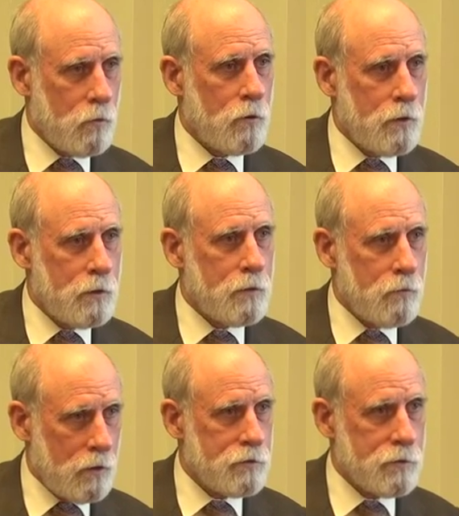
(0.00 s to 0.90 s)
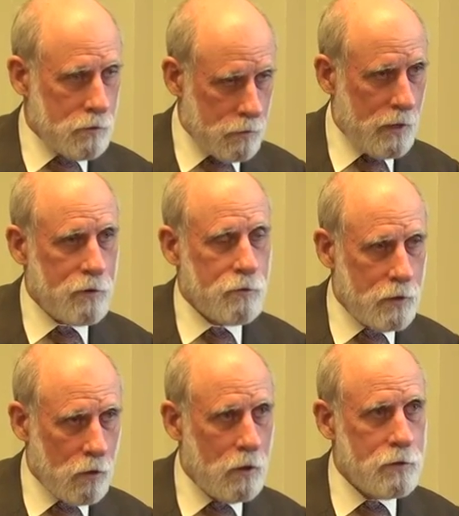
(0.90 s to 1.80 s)
worried that the Russians would
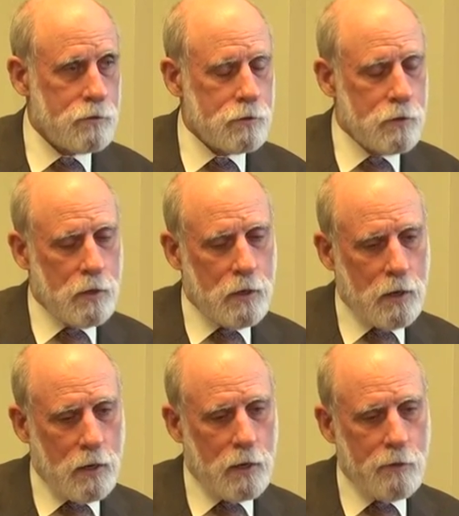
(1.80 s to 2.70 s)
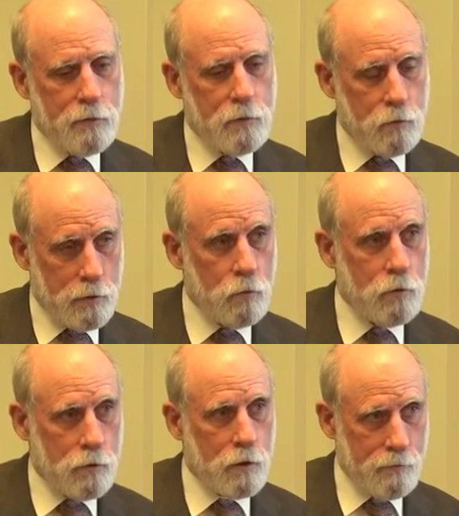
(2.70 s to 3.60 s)
actually launch and that we
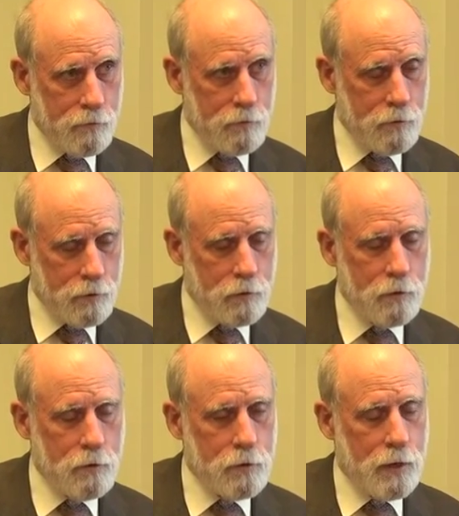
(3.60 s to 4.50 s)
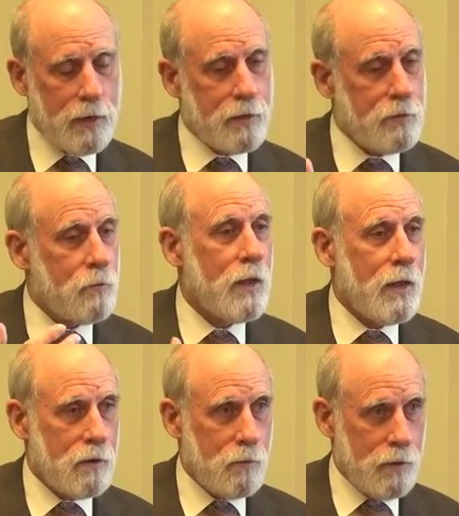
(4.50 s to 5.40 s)
would suffer a nuclear attack and that we
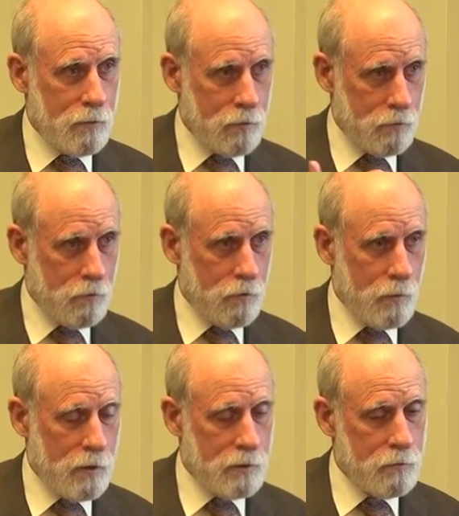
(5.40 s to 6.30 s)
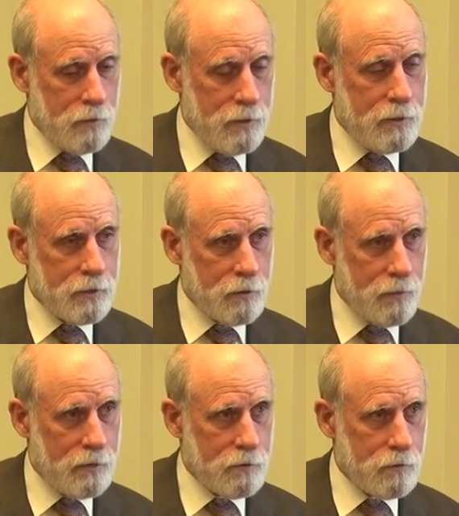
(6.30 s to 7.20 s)
had to be able to respond, and we needed
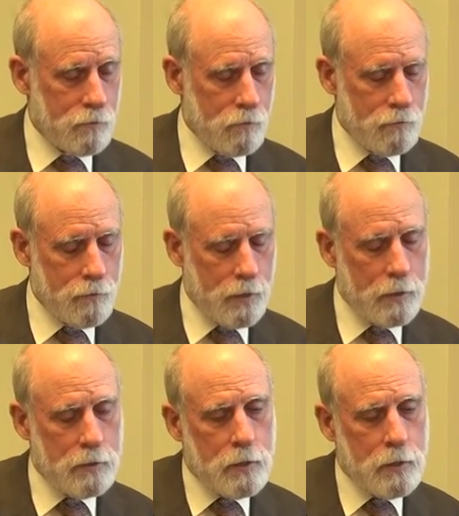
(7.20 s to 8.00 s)
command and control for that.